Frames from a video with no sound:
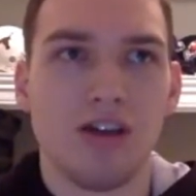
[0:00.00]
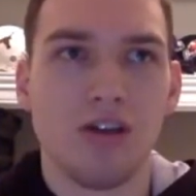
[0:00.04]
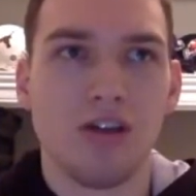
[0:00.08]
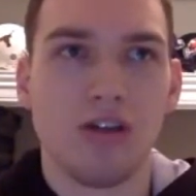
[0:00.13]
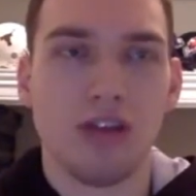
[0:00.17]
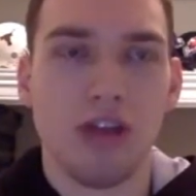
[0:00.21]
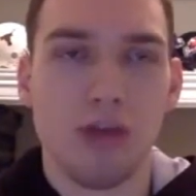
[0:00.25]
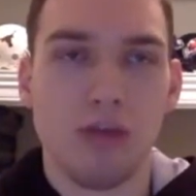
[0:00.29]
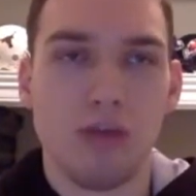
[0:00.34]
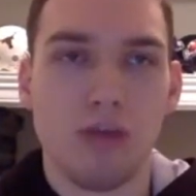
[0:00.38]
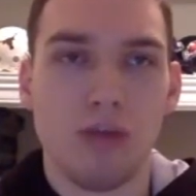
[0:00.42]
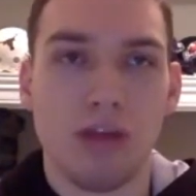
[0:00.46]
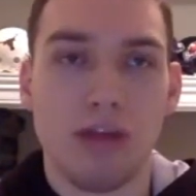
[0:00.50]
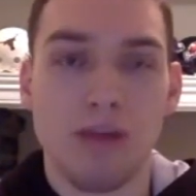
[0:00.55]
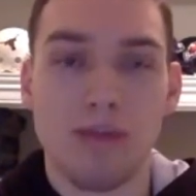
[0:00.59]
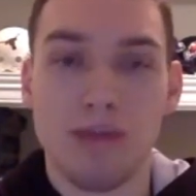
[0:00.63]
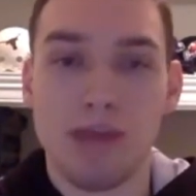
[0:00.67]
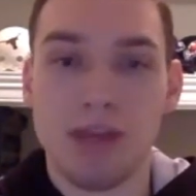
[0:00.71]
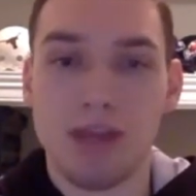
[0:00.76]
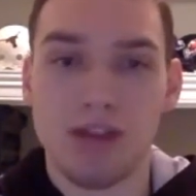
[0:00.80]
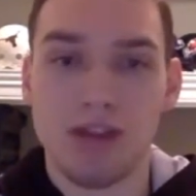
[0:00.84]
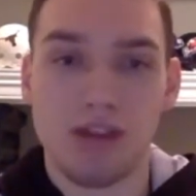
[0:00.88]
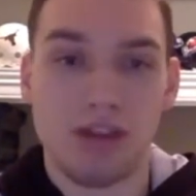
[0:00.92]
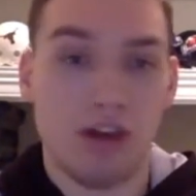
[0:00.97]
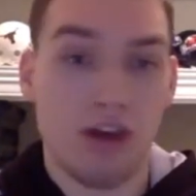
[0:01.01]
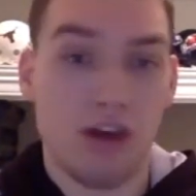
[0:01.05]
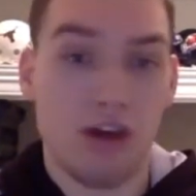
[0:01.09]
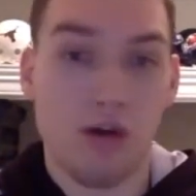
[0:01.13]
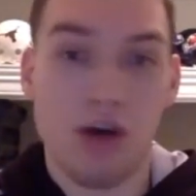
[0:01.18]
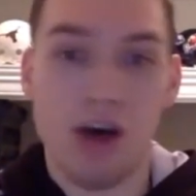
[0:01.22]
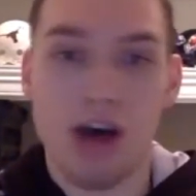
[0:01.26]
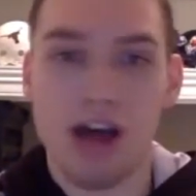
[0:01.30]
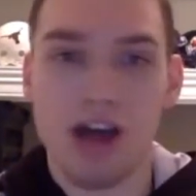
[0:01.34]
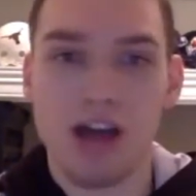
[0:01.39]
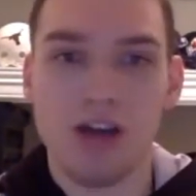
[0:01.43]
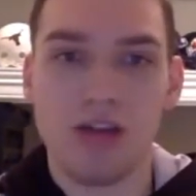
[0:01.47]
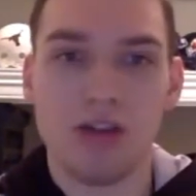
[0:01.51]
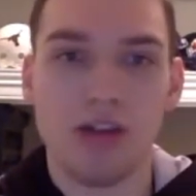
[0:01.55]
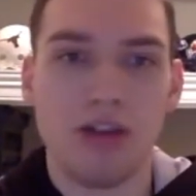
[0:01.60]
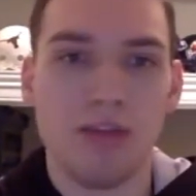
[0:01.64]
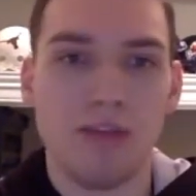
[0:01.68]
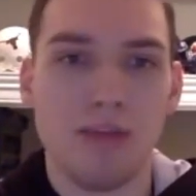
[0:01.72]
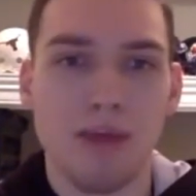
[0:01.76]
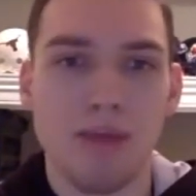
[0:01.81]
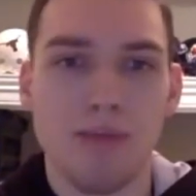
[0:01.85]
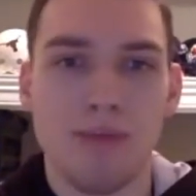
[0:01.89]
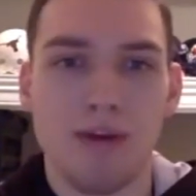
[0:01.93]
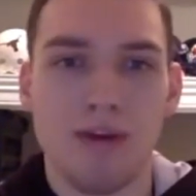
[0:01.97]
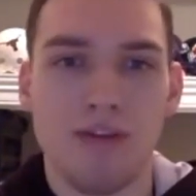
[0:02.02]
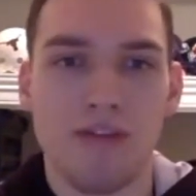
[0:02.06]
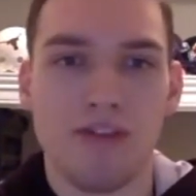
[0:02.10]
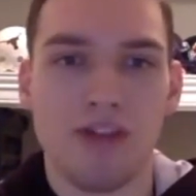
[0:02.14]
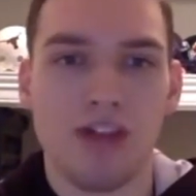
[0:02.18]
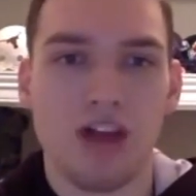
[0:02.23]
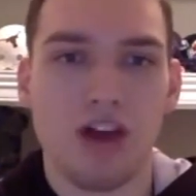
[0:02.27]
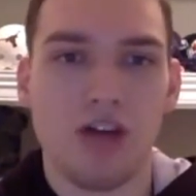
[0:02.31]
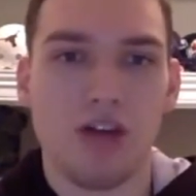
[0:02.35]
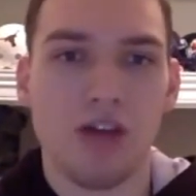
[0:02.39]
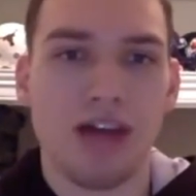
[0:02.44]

they beat Ohio, they beat Buffalo.